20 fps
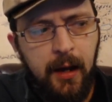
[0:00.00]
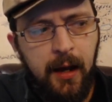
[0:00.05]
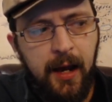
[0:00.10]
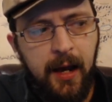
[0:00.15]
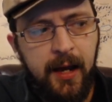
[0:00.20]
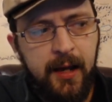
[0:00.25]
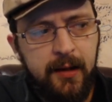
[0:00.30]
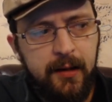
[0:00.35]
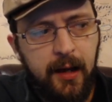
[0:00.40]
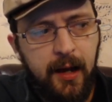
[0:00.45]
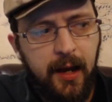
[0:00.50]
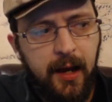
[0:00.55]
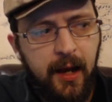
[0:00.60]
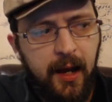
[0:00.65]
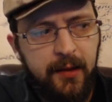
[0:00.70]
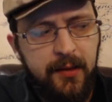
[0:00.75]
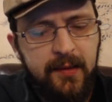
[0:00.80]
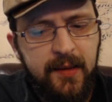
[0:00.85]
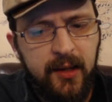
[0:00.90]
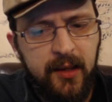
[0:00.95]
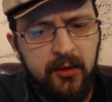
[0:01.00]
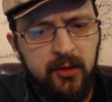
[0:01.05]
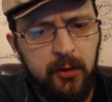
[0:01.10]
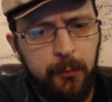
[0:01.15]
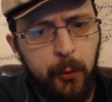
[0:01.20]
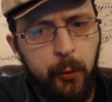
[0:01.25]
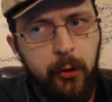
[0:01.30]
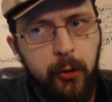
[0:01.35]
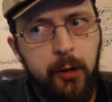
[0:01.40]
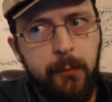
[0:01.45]
And I think that's
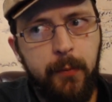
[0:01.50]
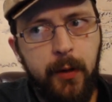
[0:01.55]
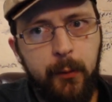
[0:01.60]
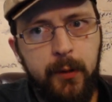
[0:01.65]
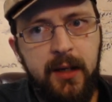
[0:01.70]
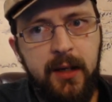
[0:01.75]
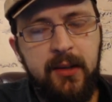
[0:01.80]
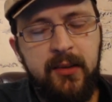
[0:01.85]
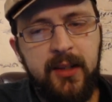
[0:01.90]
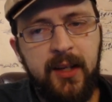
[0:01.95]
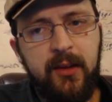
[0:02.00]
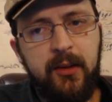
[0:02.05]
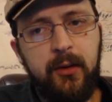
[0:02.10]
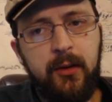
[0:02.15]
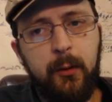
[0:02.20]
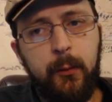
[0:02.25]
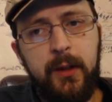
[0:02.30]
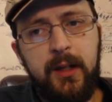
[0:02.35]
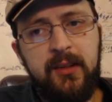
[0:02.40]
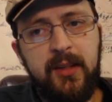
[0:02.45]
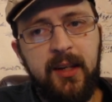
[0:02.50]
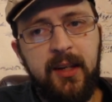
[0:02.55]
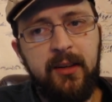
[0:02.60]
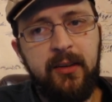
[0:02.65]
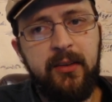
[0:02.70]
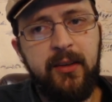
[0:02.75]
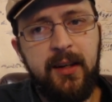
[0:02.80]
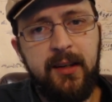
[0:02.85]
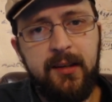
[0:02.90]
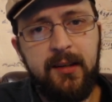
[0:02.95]
supported by what he says when he
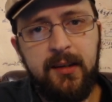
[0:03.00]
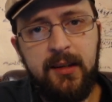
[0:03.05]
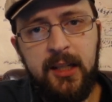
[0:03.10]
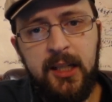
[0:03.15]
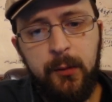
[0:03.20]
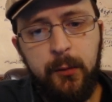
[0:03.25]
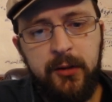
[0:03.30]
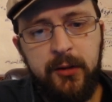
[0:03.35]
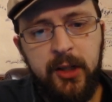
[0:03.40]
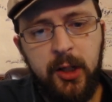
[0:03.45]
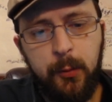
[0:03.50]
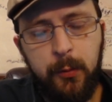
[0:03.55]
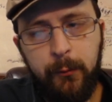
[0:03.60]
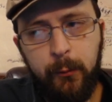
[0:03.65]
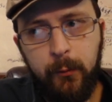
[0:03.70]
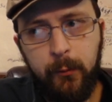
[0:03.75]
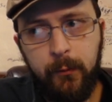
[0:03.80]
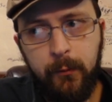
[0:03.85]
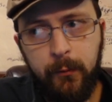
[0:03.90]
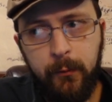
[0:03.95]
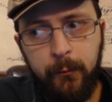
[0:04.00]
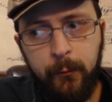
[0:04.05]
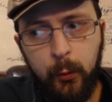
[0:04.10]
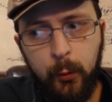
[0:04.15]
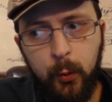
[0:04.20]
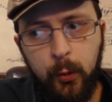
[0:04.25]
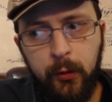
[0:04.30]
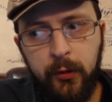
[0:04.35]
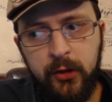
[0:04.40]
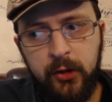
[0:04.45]
says that he was here
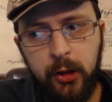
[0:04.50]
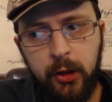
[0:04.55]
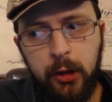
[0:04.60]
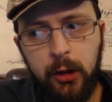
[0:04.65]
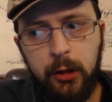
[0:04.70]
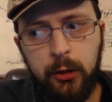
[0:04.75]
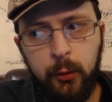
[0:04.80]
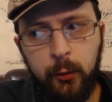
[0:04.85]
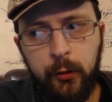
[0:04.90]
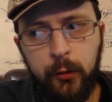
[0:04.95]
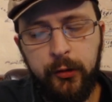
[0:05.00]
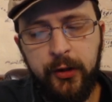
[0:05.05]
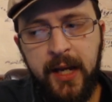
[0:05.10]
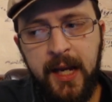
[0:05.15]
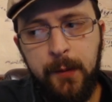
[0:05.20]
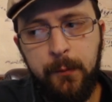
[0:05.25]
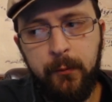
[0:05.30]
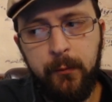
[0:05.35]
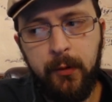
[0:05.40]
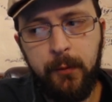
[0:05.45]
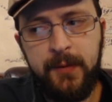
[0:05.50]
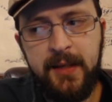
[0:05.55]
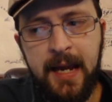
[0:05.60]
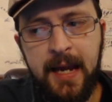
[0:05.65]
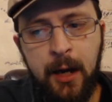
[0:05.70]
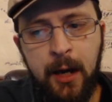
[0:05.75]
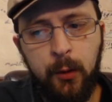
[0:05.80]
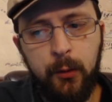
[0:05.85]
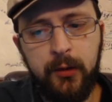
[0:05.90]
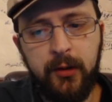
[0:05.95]
before the Dark Lord came from the
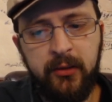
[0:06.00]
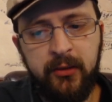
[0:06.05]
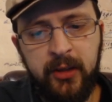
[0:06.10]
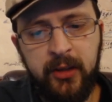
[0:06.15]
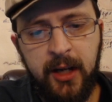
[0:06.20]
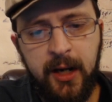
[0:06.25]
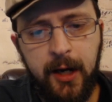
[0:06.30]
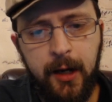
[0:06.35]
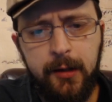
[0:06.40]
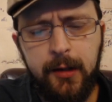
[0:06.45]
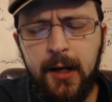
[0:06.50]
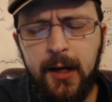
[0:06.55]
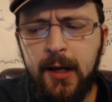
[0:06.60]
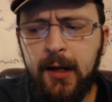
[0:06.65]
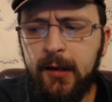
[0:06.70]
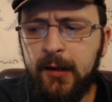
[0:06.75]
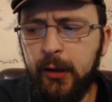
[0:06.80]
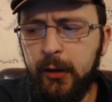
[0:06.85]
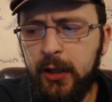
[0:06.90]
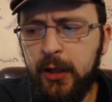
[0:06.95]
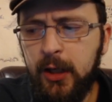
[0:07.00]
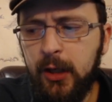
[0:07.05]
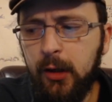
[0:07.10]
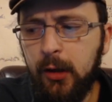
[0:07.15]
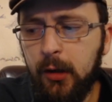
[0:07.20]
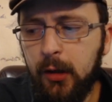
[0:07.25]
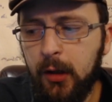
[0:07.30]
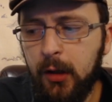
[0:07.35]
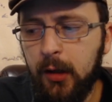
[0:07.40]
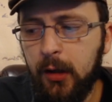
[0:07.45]
outside. Now
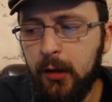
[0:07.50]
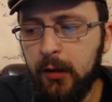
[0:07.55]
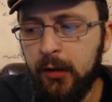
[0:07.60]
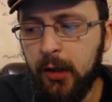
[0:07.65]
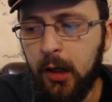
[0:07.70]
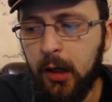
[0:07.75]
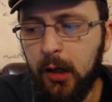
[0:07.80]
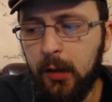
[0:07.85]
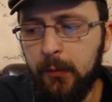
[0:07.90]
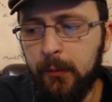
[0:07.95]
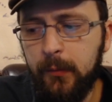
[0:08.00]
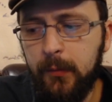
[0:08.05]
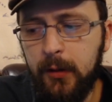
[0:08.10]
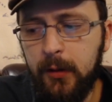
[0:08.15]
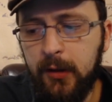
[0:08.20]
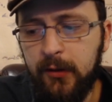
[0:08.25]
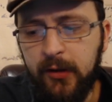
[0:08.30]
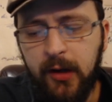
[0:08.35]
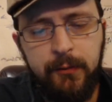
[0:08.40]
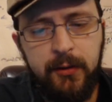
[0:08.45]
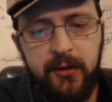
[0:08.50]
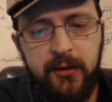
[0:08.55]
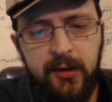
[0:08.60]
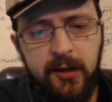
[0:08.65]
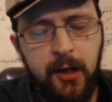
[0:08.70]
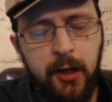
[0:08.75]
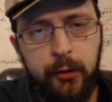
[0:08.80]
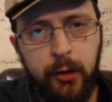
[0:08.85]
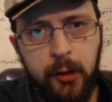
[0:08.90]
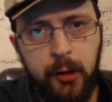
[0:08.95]
here, Tom is obviously
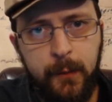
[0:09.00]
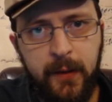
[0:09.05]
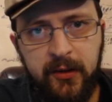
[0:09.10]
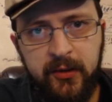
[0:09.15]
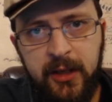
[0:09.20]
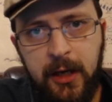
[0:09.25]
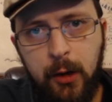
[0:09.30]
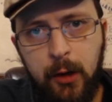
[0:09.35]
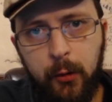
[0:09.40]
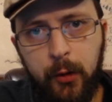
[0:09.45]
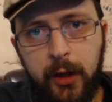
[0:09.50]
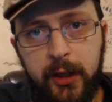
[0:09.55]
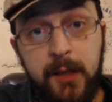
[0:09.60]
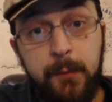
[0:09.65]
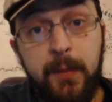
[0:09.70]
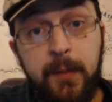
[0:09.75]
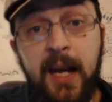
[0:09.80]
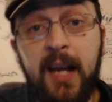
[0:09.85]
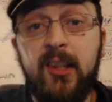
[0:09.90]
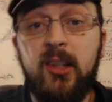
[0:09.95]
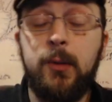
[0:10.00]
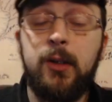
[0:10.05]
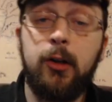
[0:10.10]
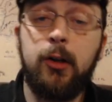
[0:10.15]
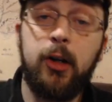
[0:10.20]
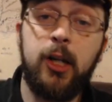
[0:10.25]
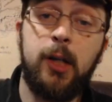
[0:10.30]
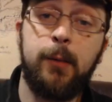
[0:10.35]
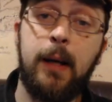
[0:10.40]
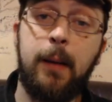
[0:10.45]
not talking about Sauron. He has to be
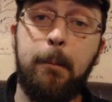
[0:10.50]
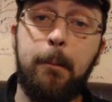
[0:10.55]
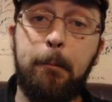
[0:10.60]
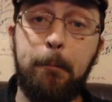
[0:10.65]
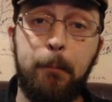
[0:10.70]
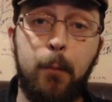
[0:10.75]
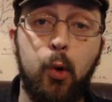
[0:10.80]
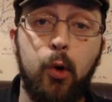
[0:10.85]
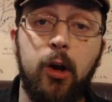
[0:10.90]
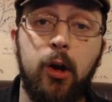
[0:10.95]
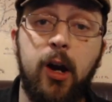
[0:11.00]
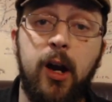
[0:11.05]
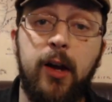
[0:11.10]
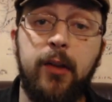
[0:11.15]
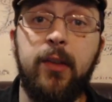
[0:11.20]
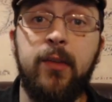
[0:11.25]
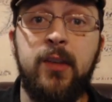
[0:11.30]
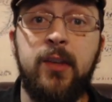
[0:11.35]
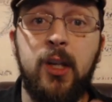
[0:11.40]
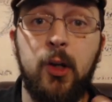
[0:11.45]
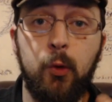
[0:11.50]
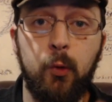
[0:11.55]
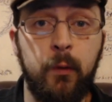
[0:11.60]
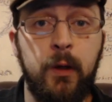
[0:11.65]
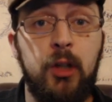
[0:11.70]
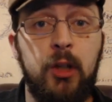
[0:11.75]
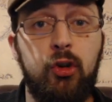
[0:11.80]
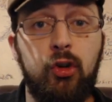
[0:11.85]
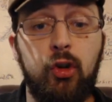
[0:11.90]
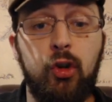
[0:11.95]
talking about Morgoth, the
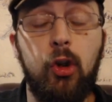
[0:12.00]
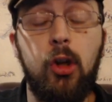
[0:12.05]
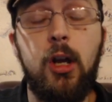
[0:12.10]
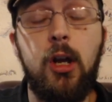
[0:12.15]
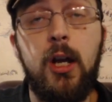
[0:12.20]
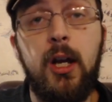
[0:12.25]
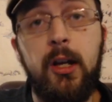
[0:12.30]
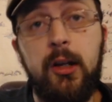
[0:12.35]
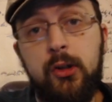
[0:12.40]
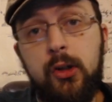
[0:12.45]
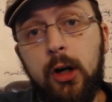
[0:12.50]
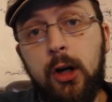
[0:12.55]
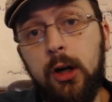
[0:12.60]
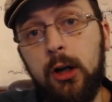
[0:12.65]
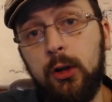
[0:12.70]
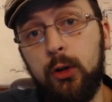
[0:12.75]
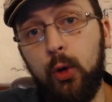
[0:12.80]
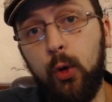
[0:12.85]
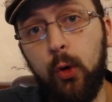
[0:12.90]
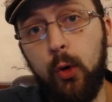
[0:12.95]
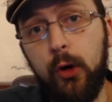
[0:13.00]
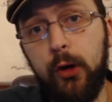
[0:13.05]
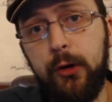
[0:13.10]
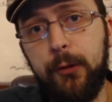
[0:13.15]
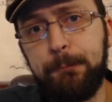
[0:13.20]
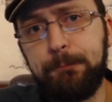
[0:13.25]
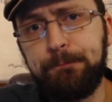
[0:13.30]
original Dark Lord.